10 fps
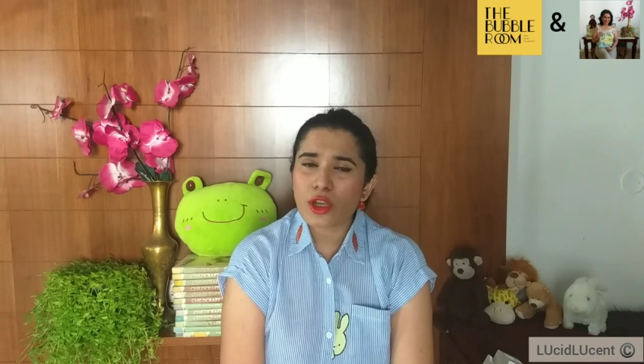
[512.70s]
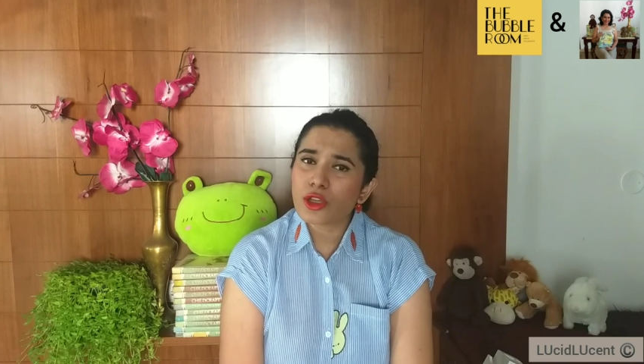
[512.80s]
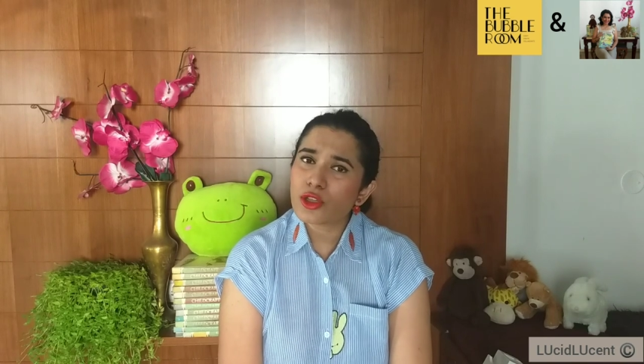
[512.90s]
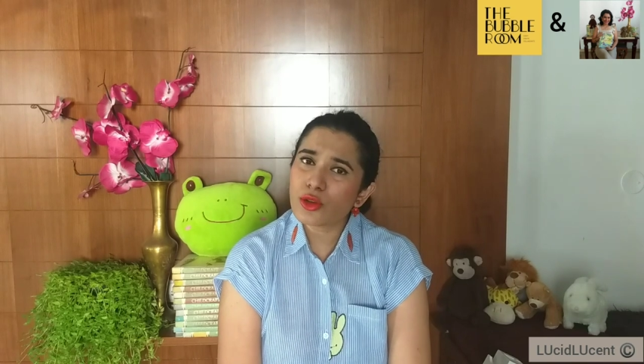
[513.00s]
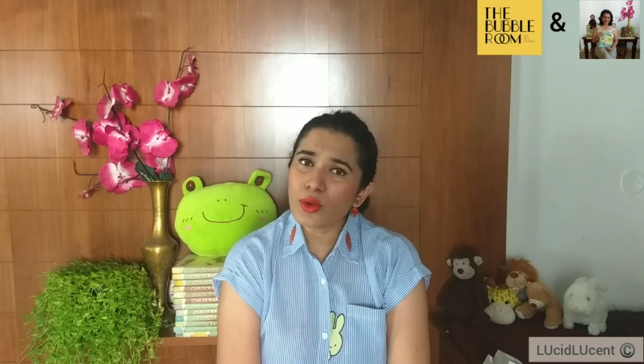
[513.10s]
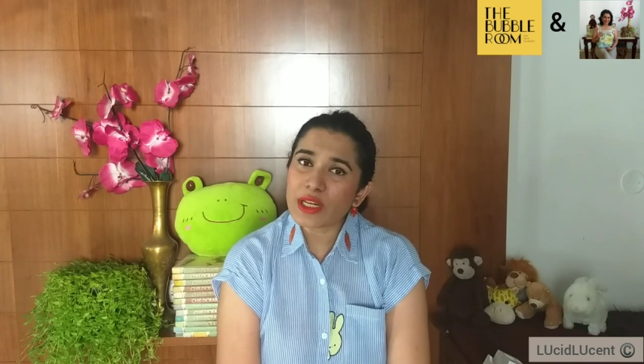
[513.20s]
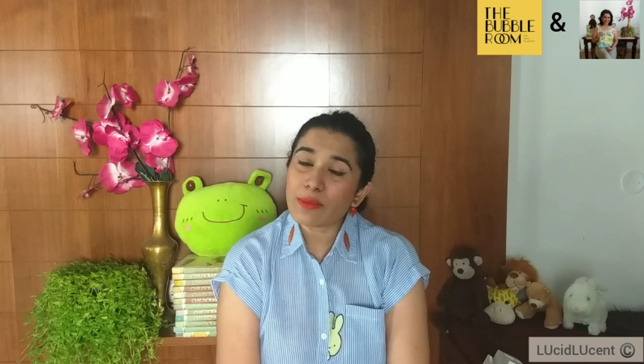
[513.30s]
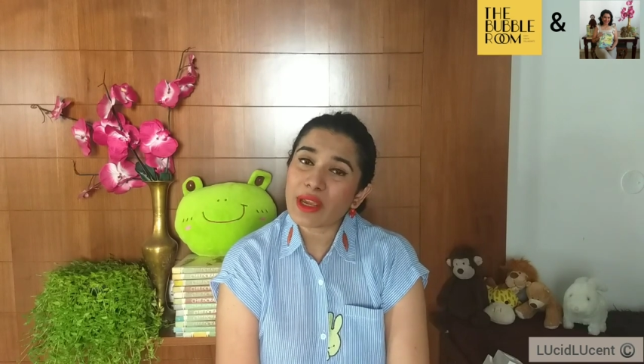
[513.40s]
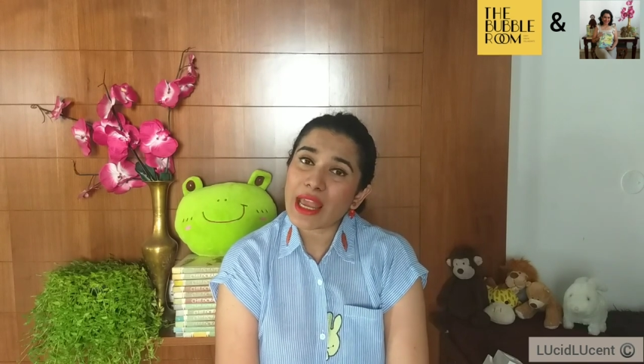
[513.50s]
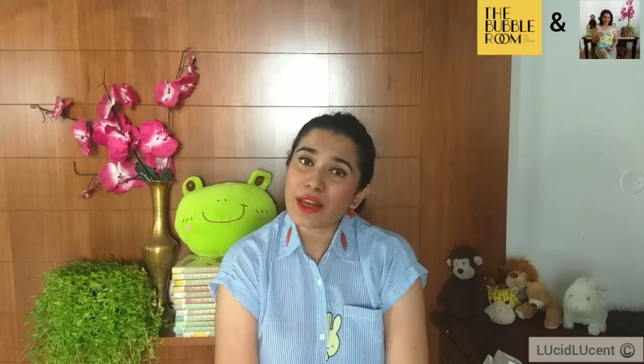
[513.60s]
Soon
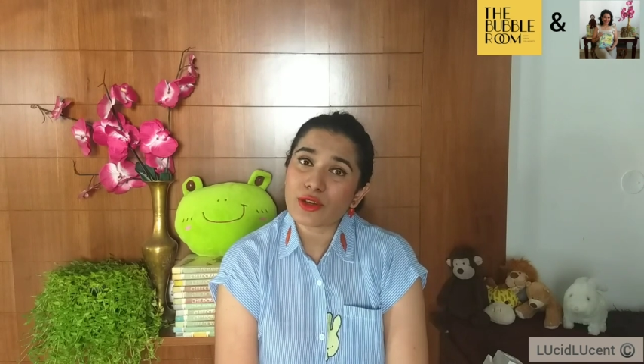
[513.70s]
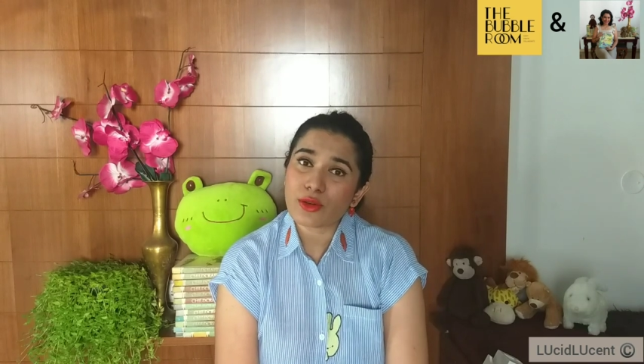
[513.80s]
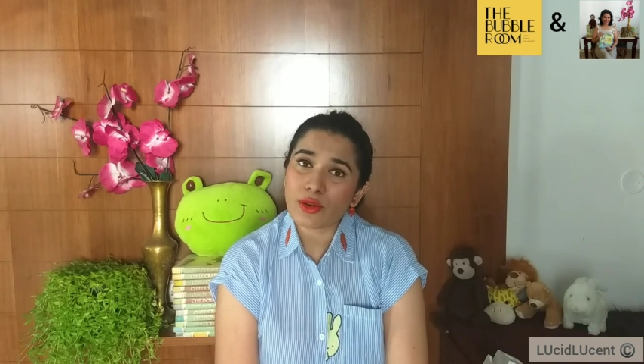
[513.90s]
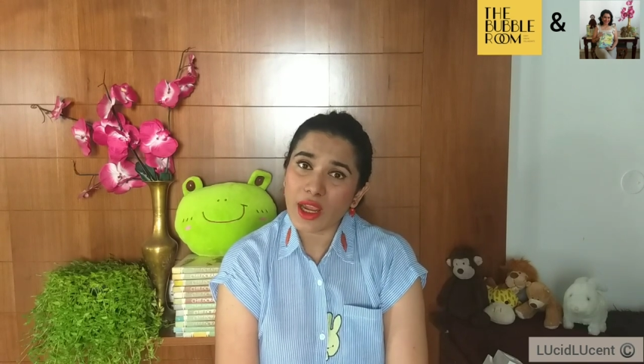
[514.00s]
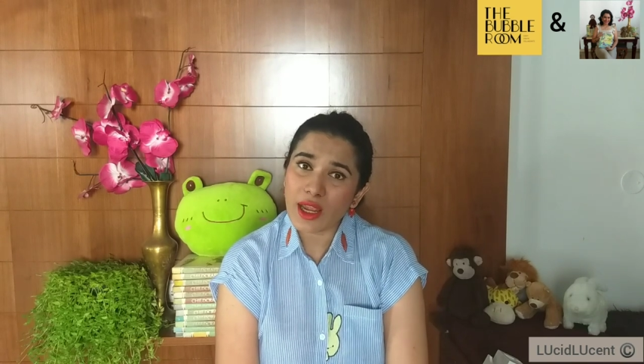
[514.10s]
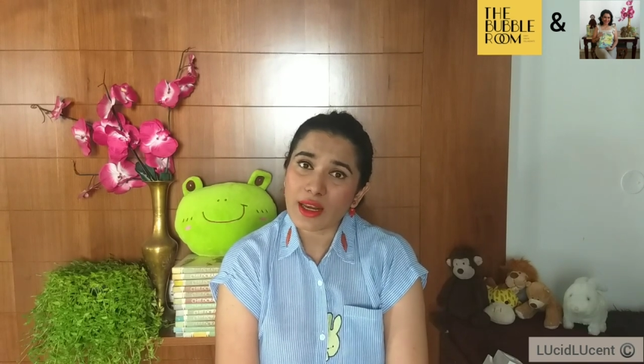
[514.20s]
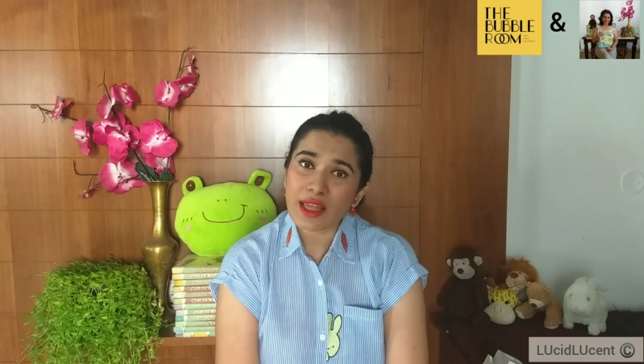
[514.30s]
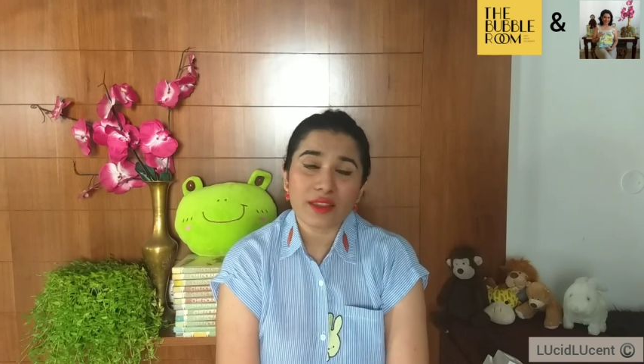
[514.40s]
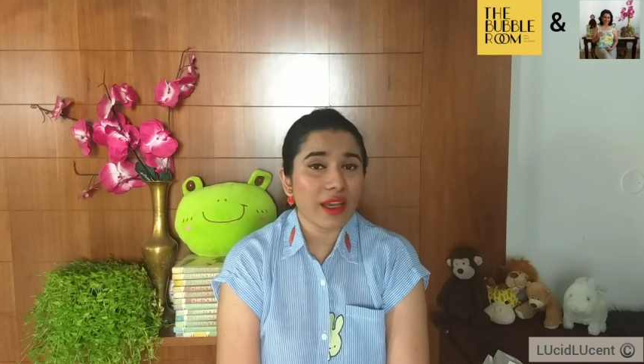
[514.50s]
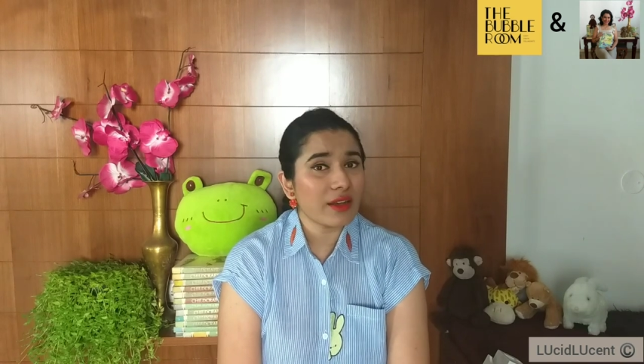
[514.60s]
it began to rain
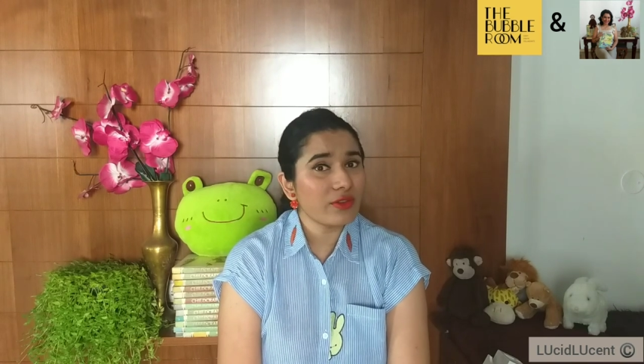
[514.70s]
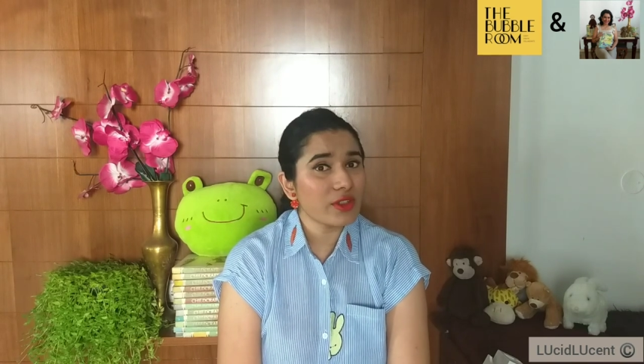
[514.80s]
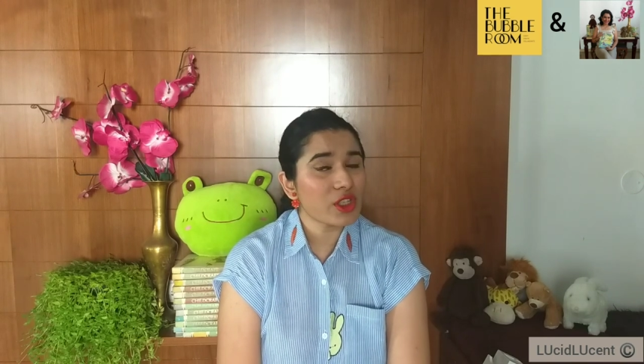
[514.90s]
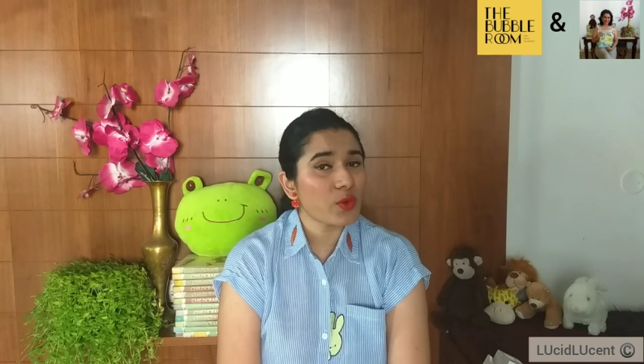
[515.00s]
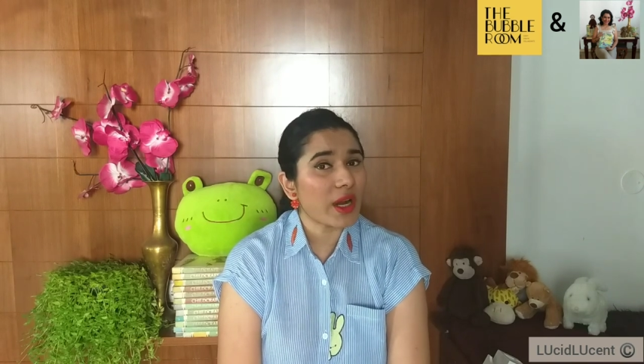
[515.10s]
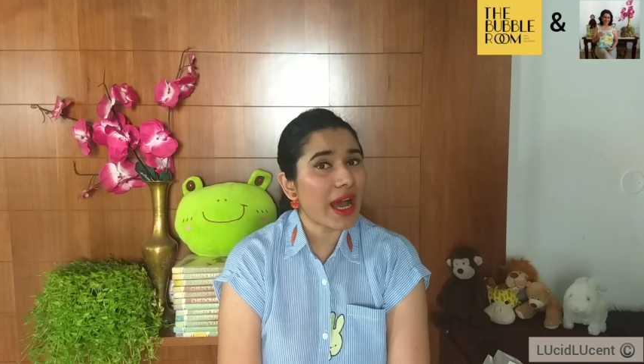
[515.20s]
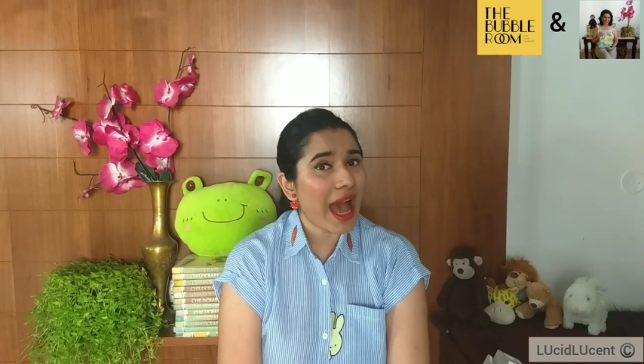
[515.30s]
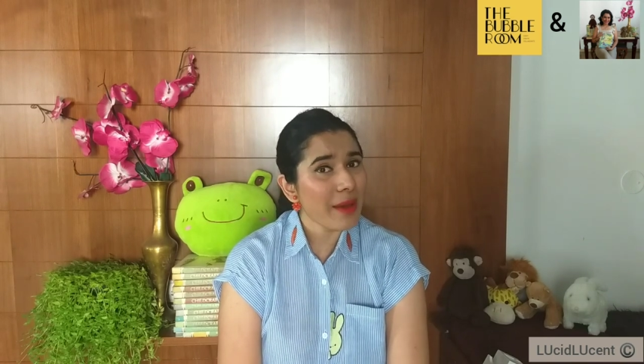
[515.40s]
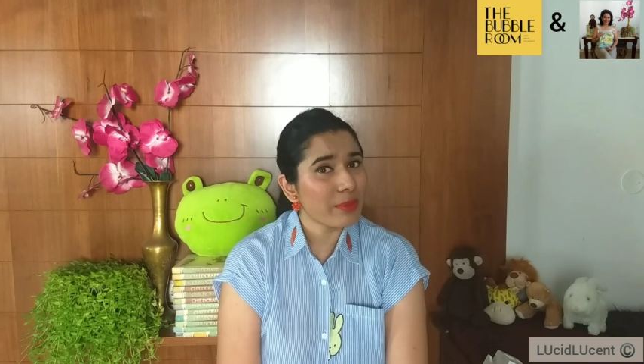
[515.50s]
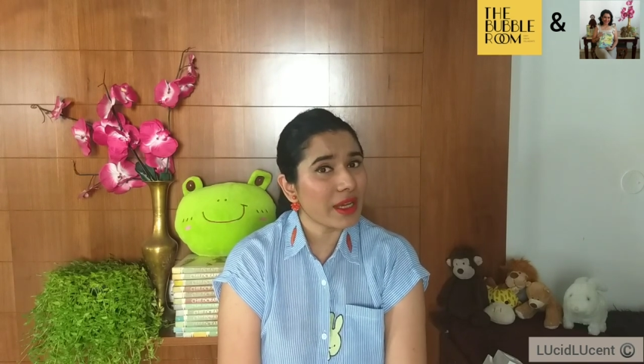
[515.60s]
and the elephants were
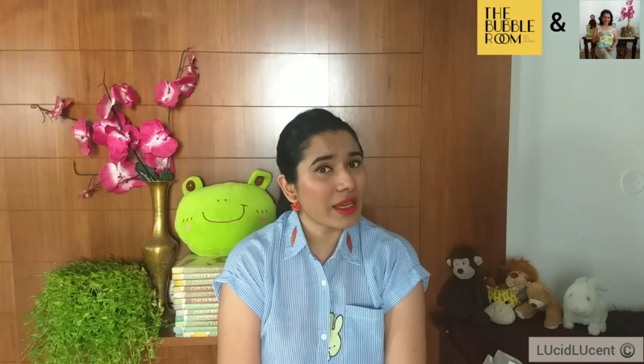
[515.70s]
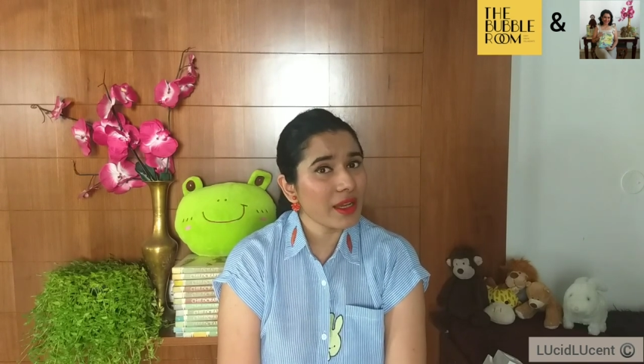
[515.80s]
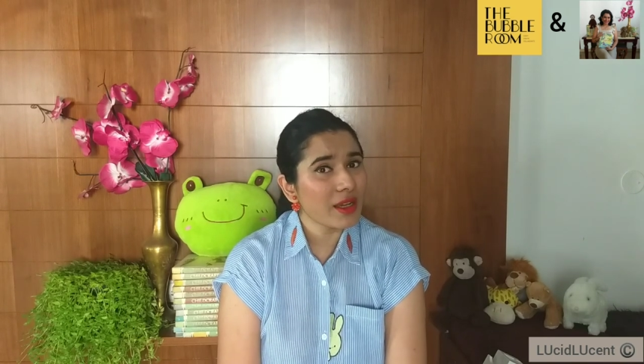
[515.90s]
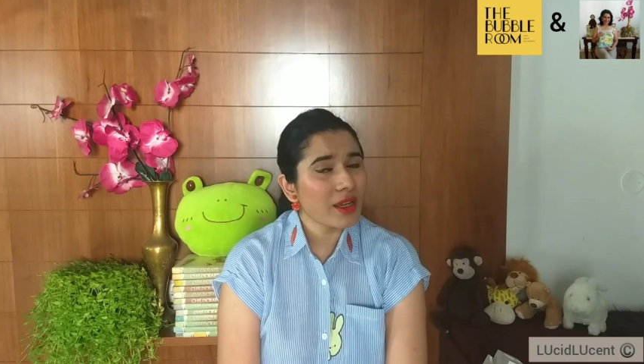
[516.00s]
happy,